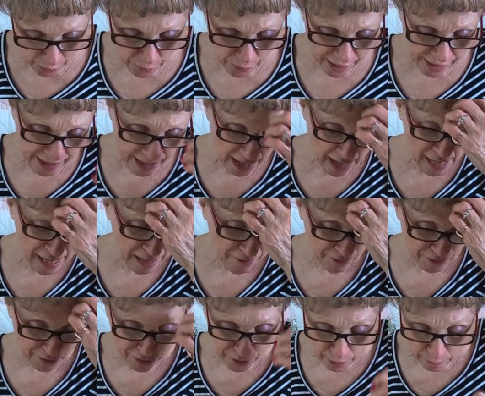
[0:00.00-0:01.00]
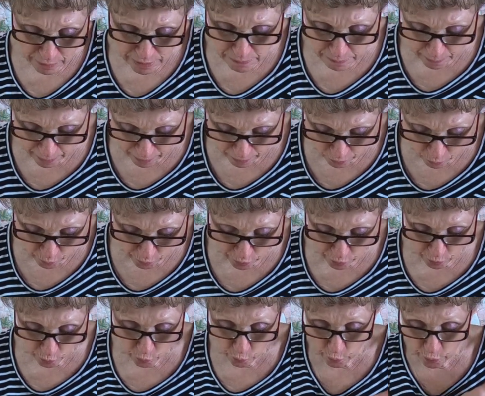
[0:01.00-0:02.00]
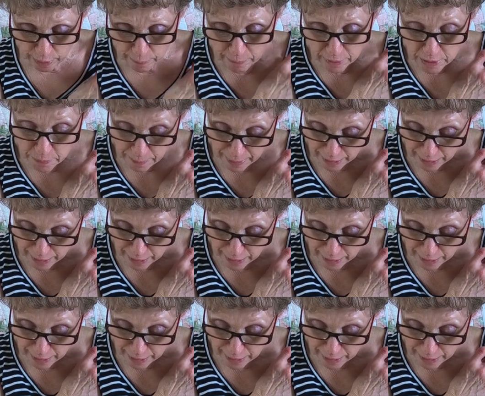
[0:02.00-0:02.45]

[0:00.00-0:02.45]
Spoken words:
Okay, I have a thermos bottle with cream of